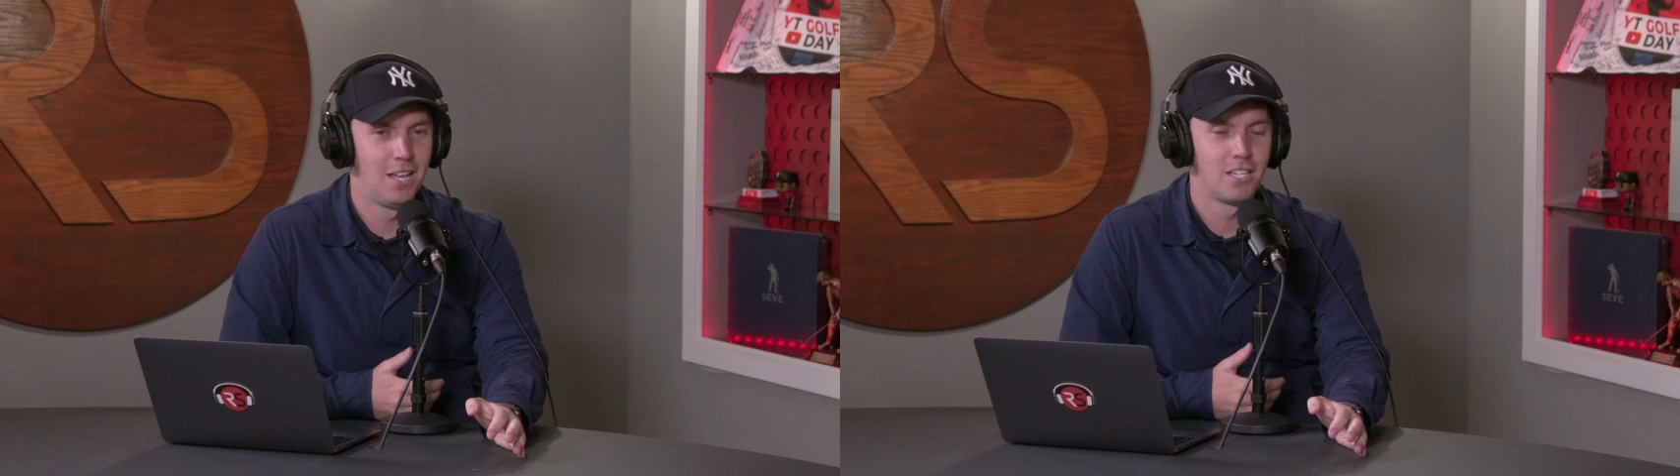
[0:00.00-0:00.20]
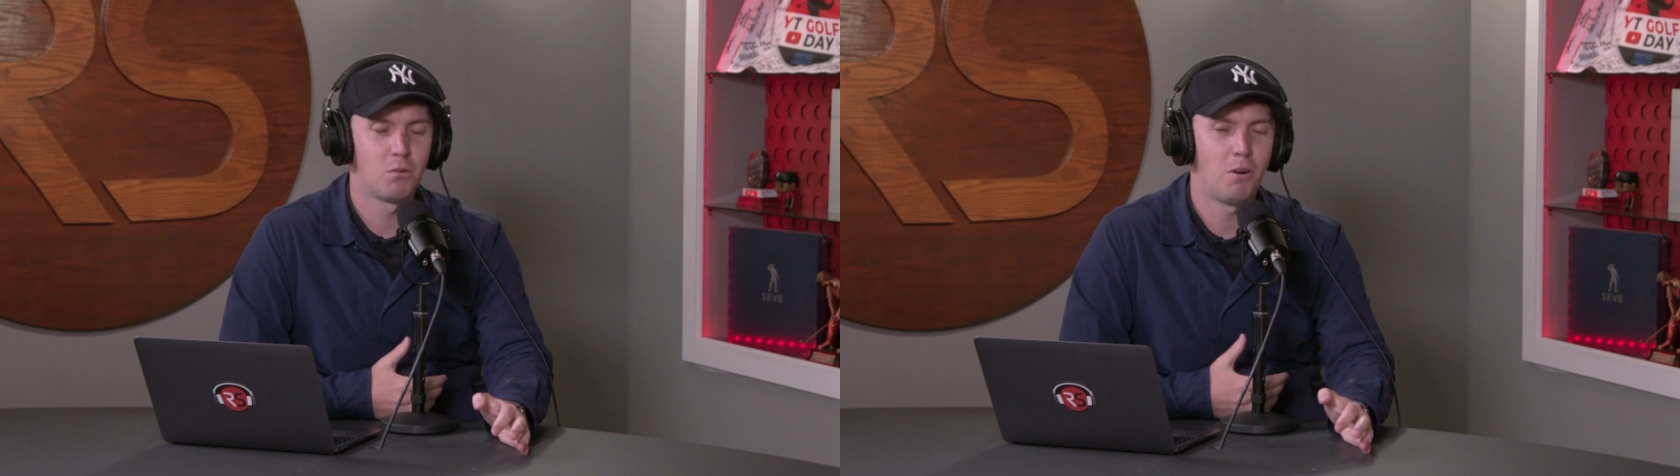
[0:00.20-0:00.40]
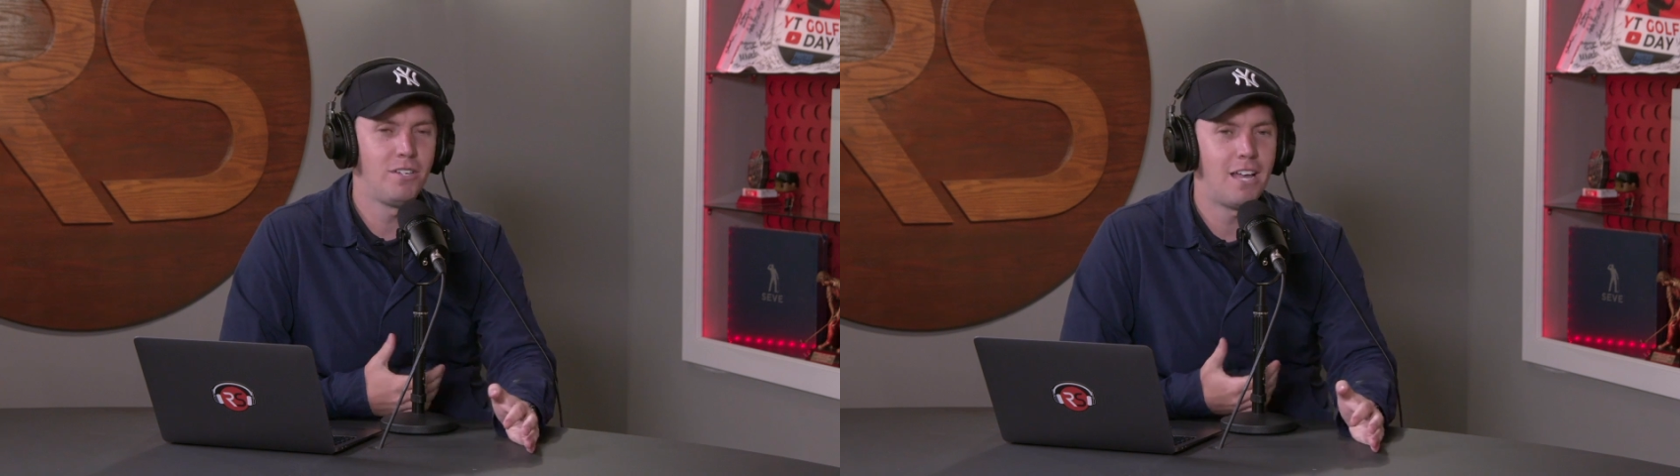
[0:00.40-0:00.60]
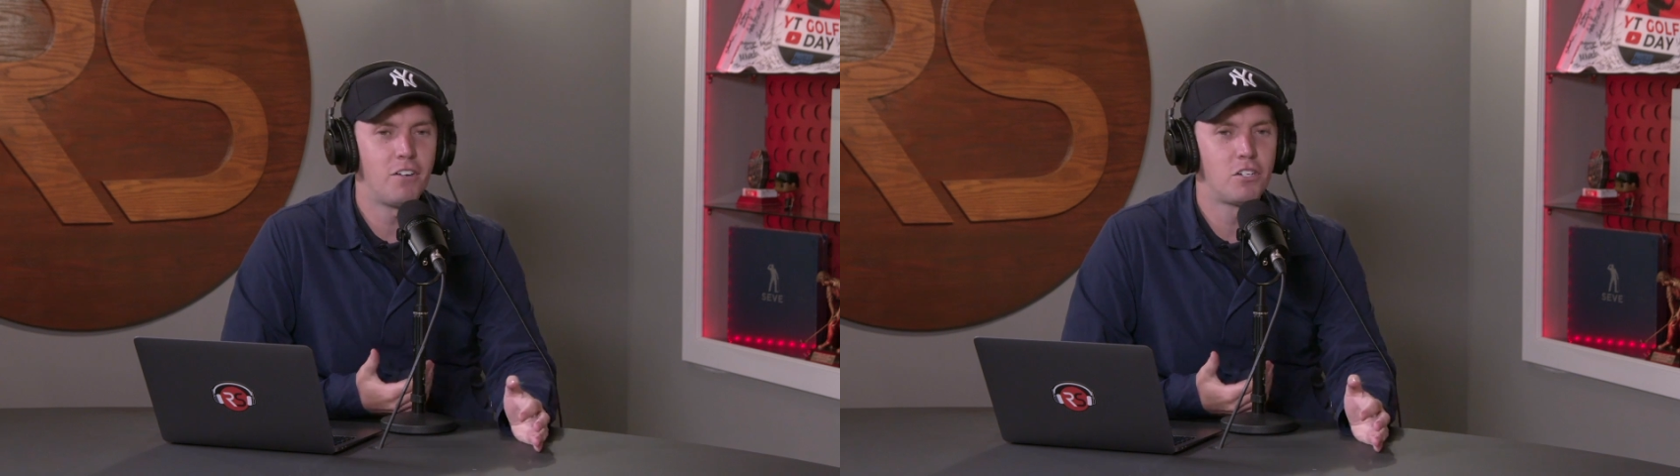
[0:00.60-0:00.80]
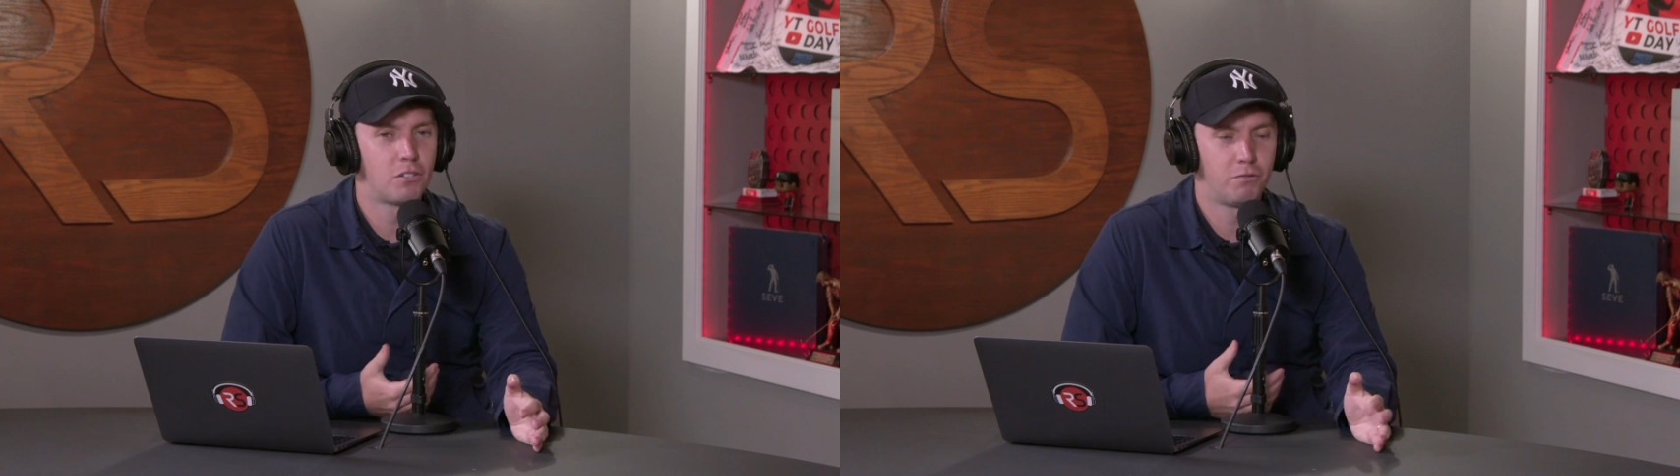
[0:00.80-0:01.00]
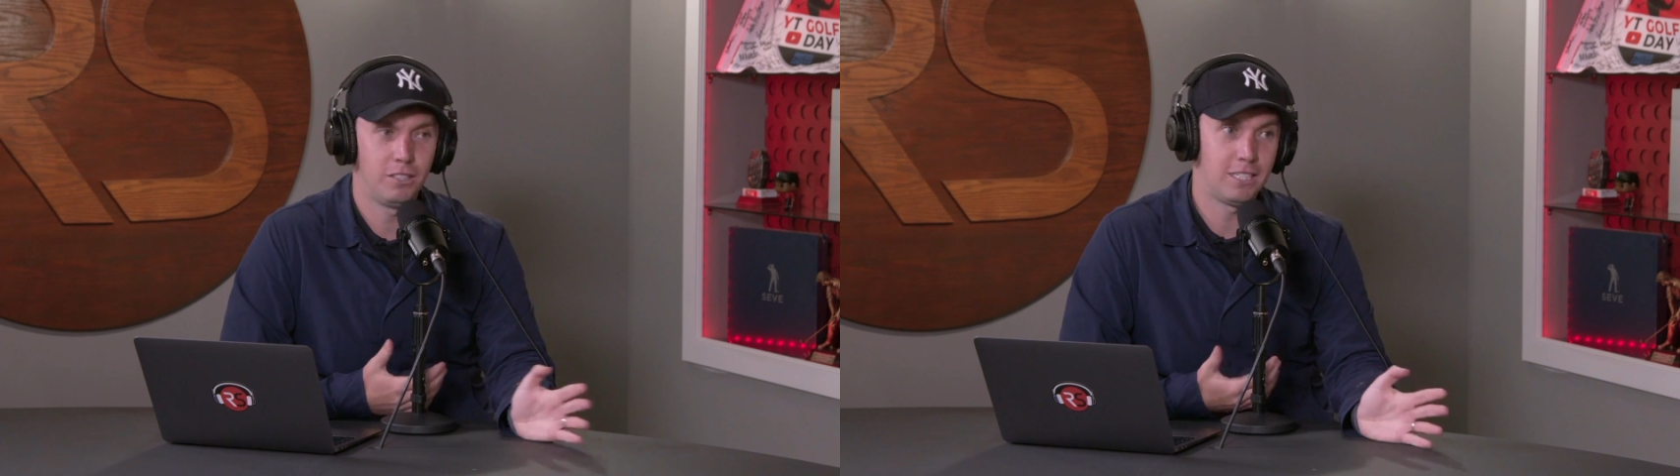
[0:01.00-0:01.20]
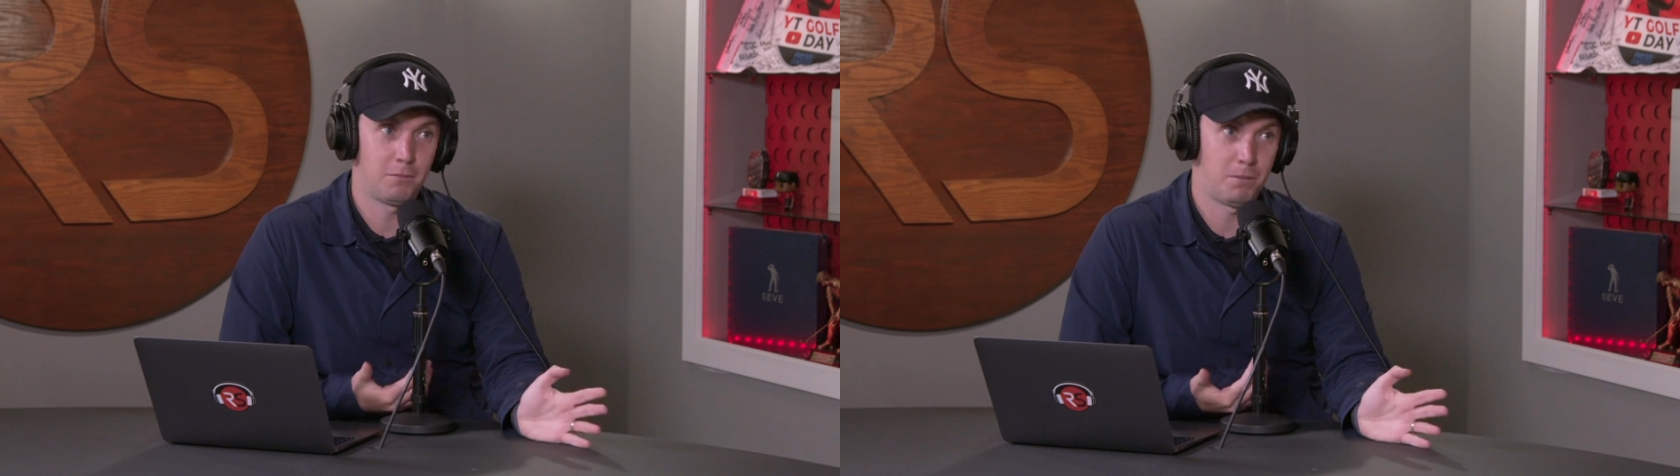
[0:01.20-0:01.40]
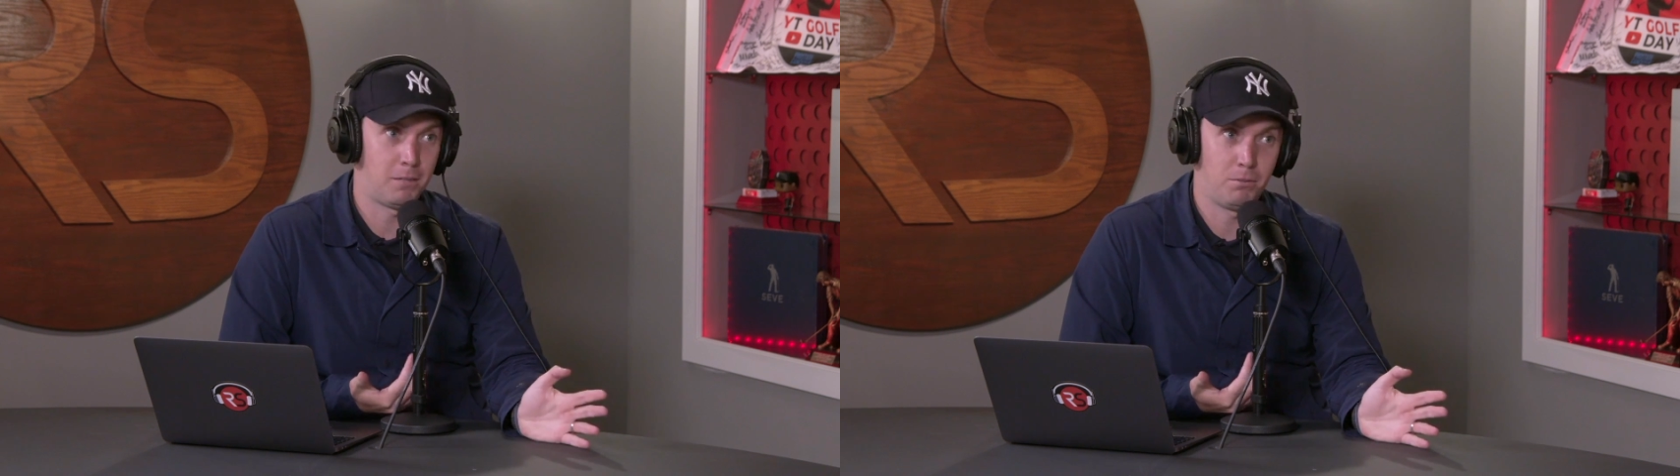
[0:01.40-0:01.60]
So I would never just
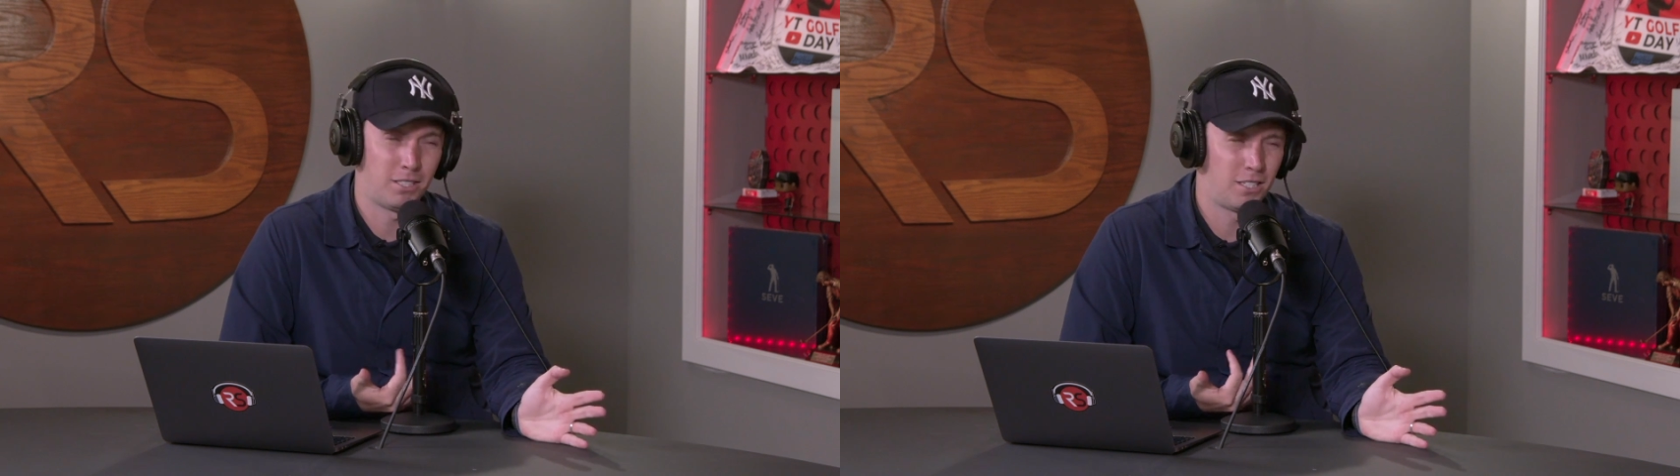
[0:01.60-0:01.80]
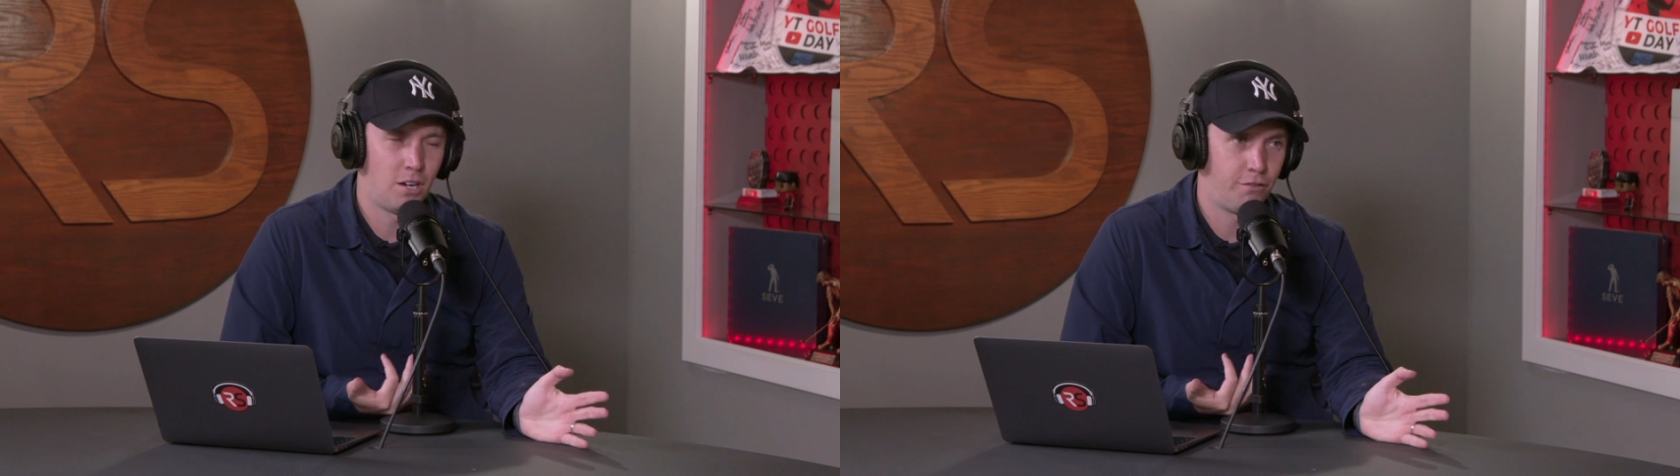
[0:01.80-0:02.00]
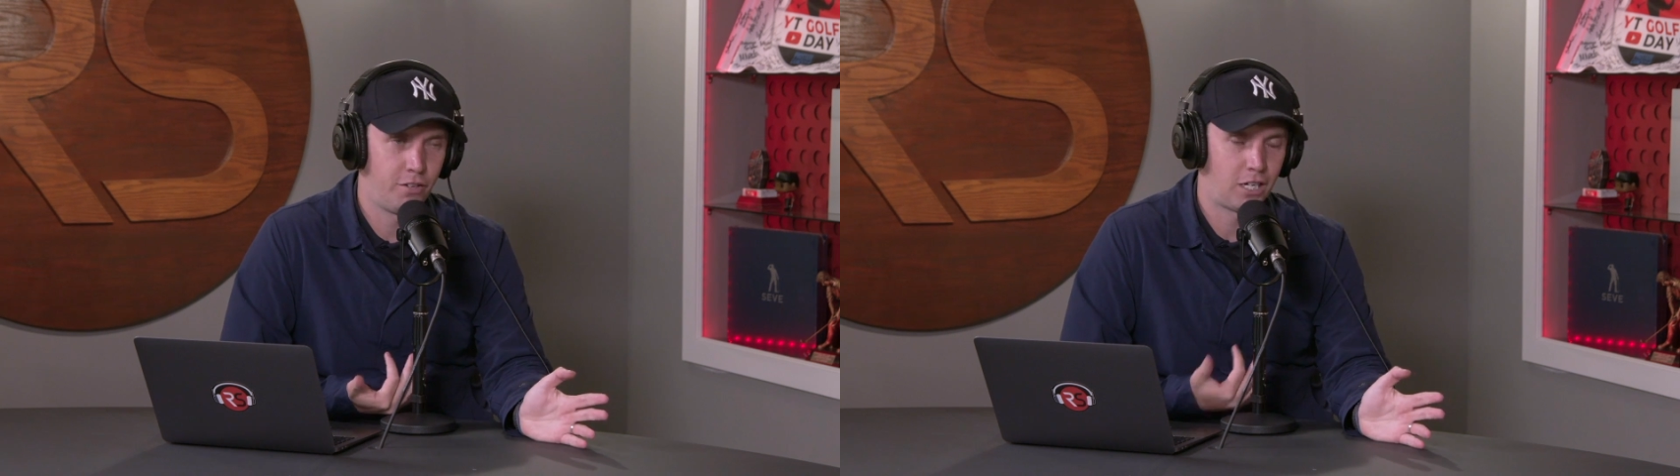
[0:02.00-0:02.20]
fleece people because it's not fair.